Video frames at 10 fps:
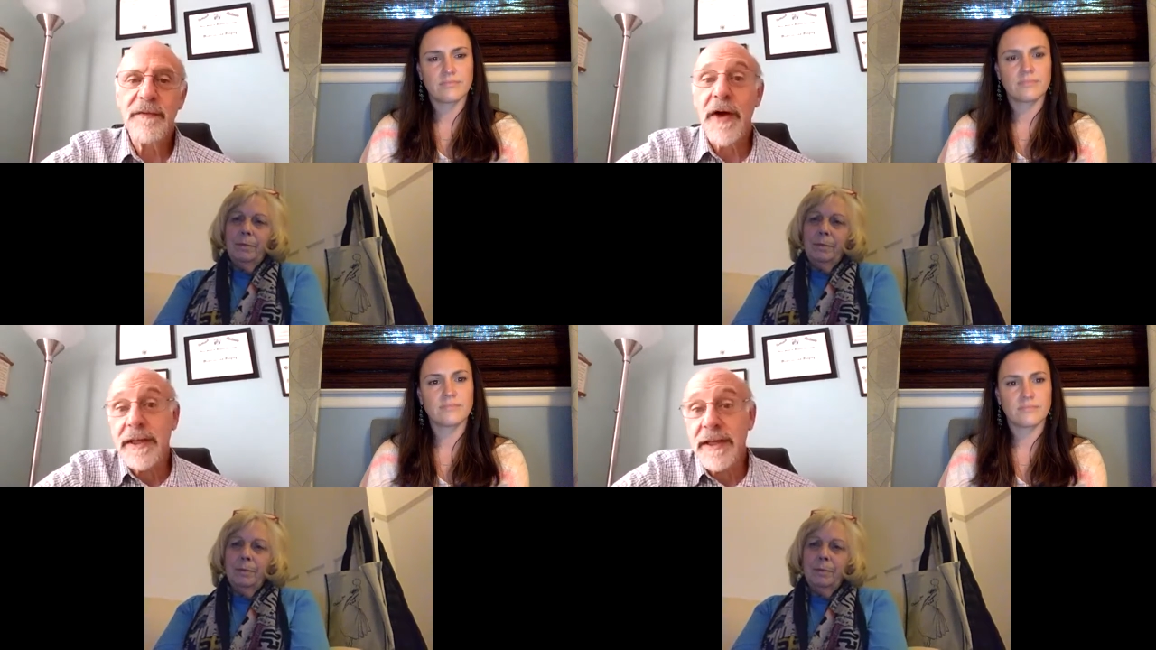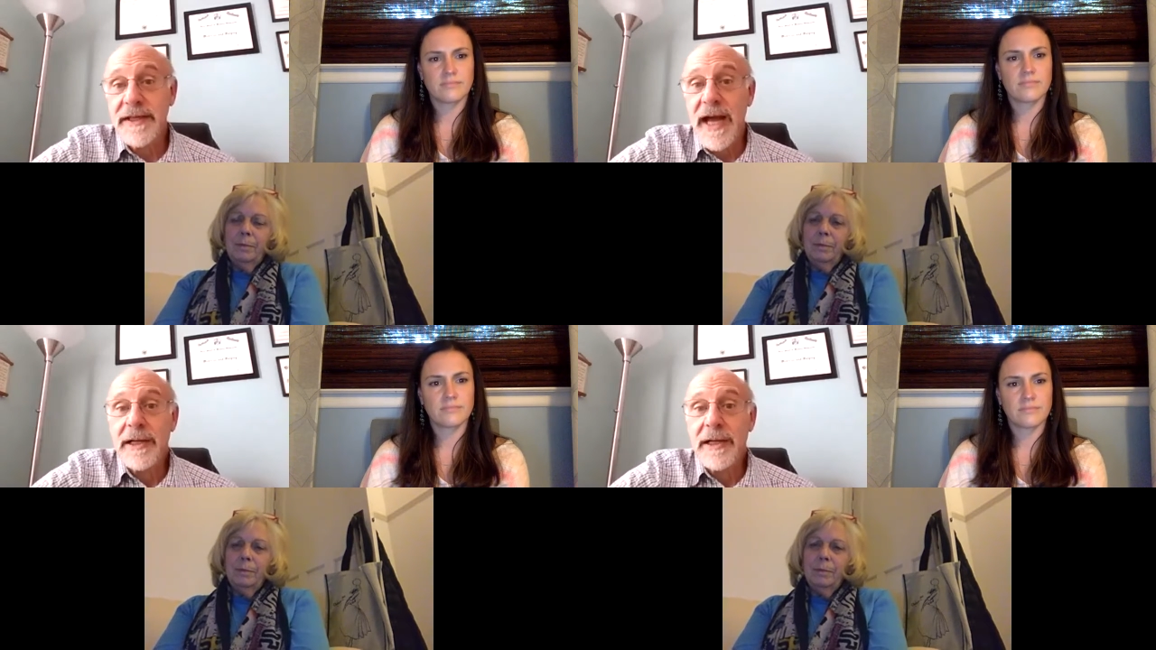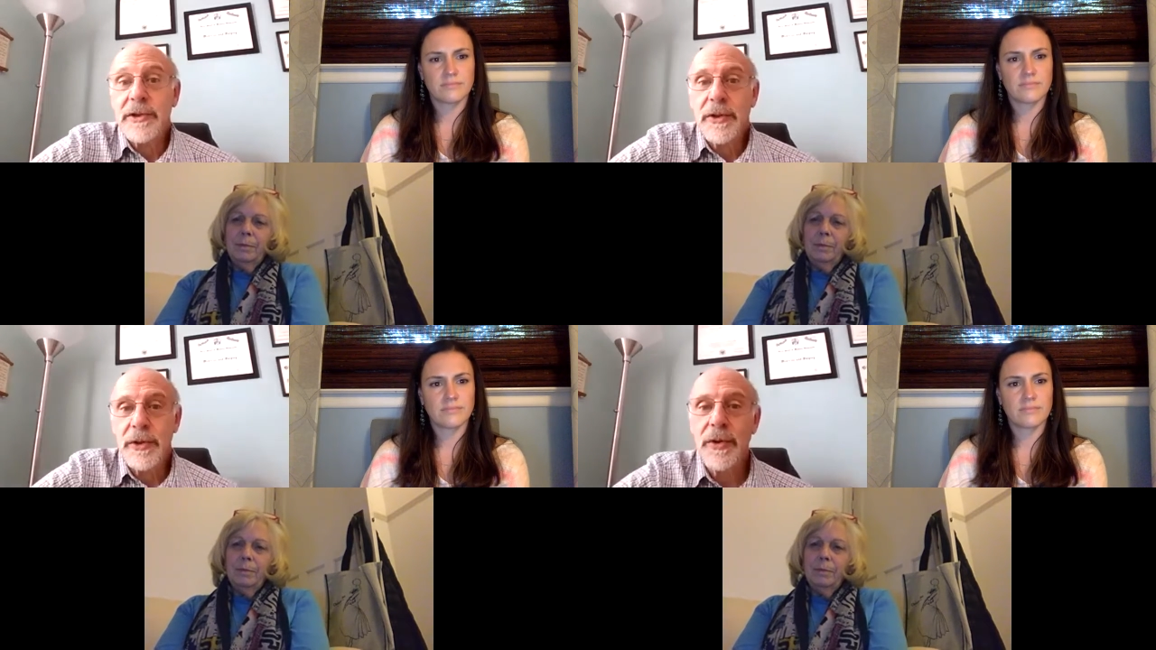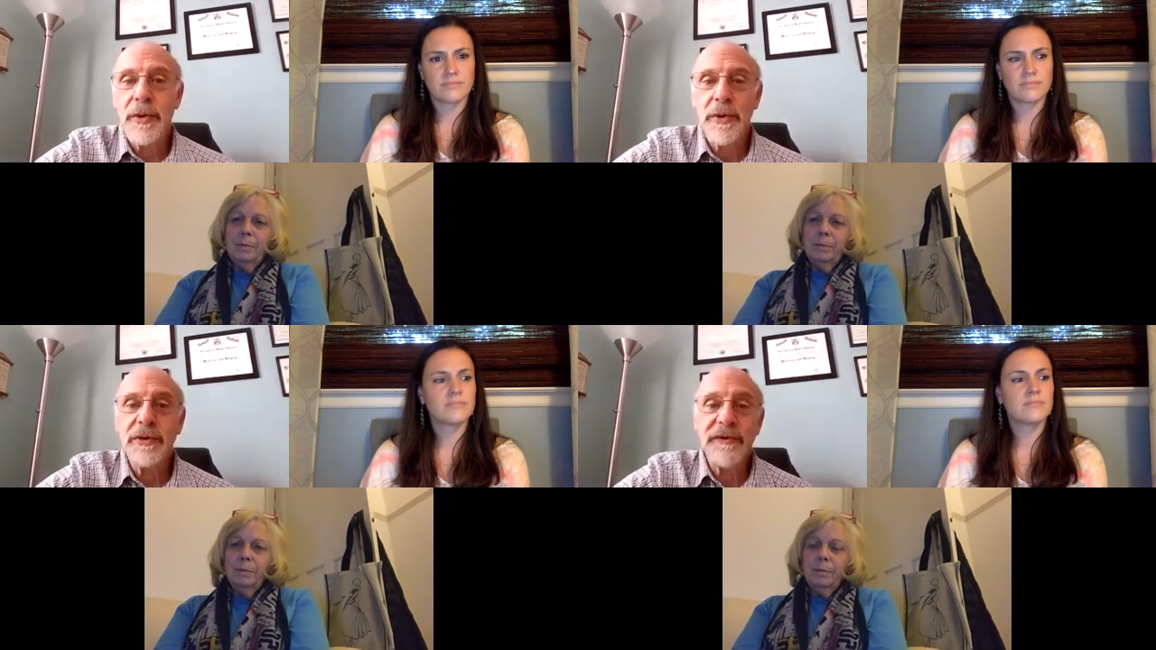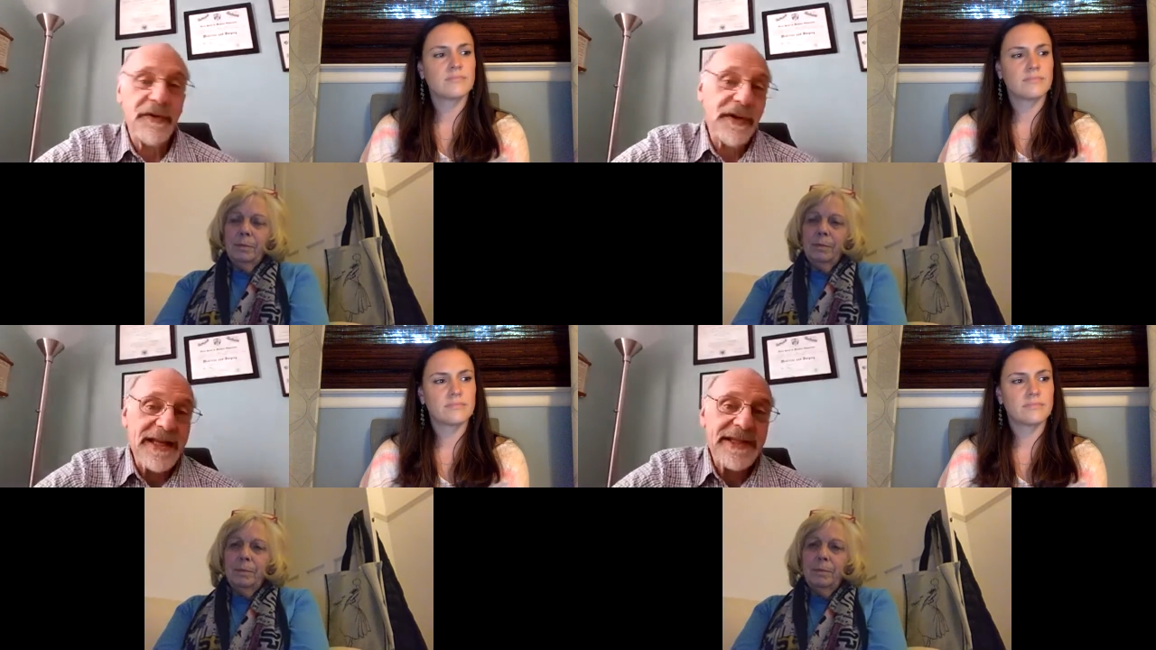Speaker 1: find a doctor whose
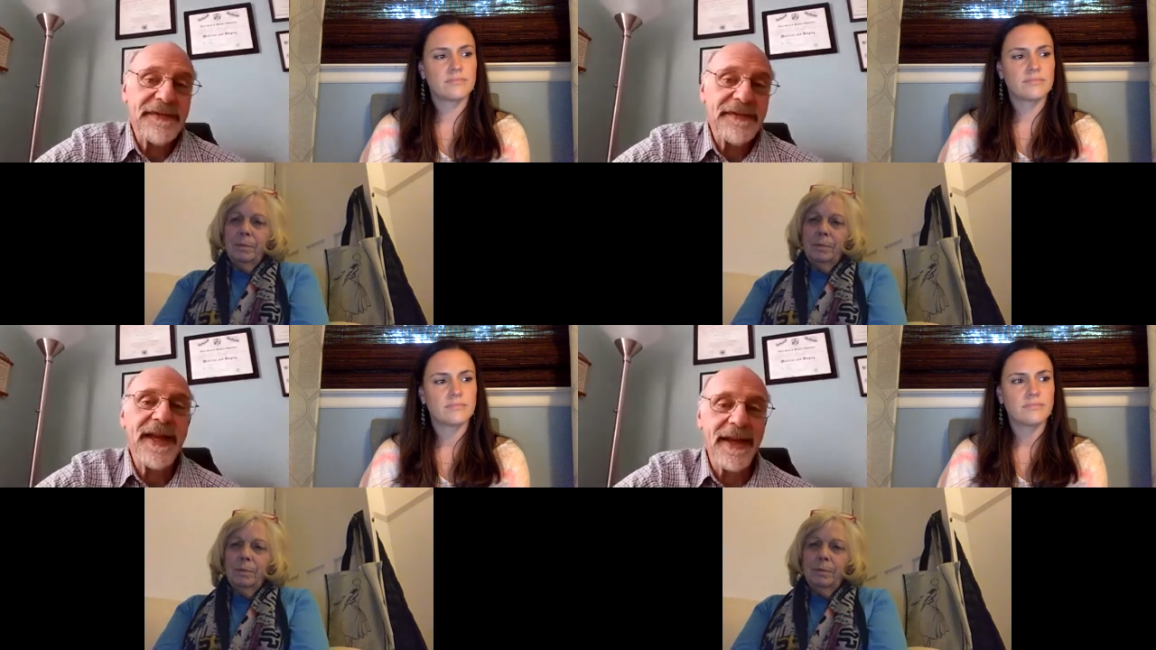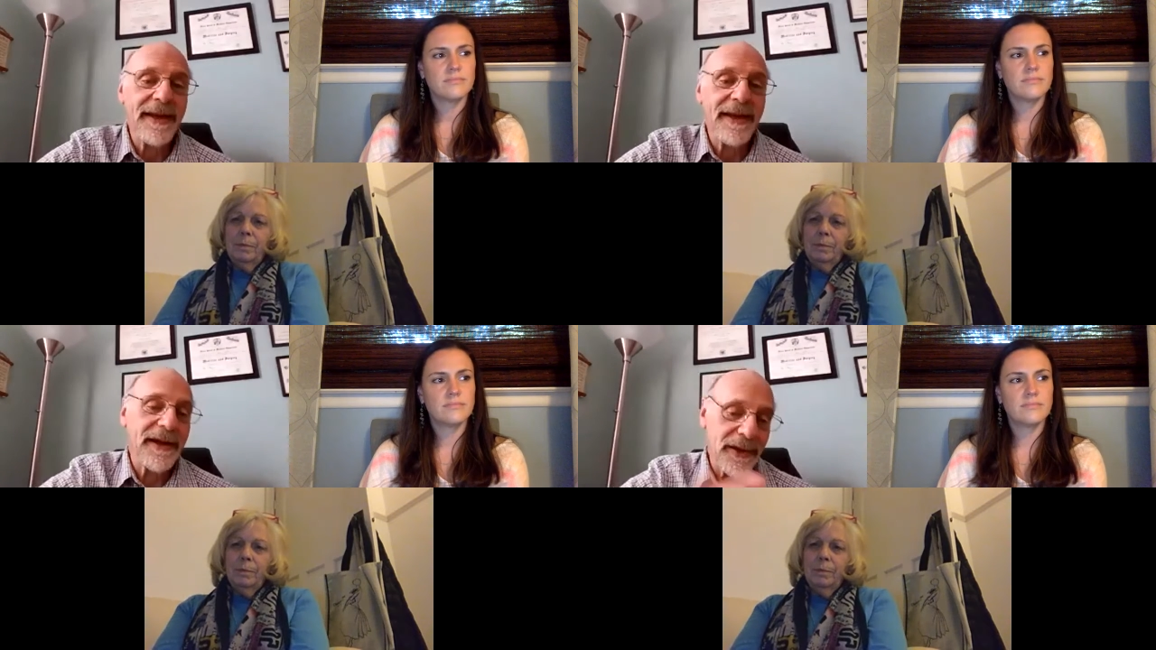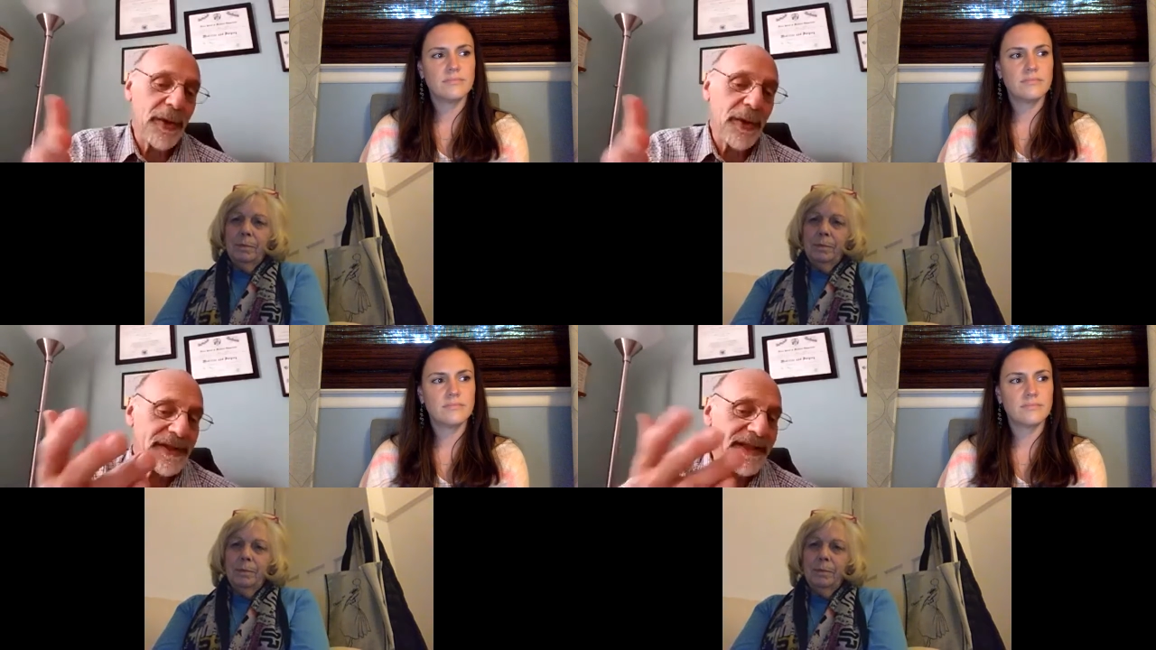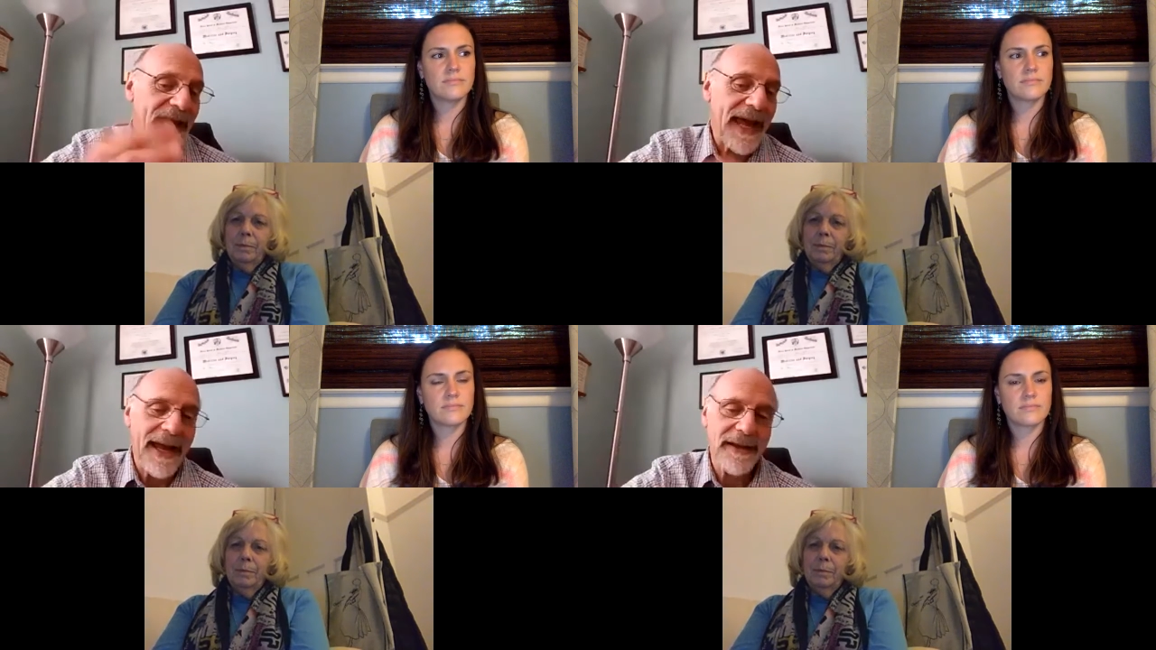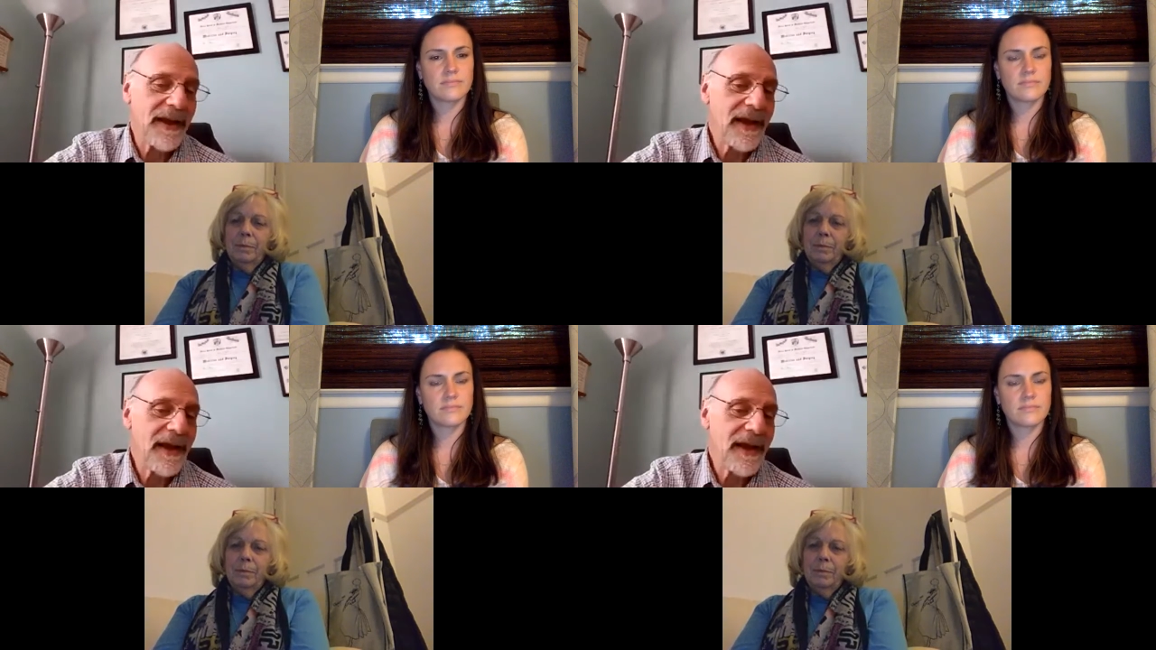philosophy includes that.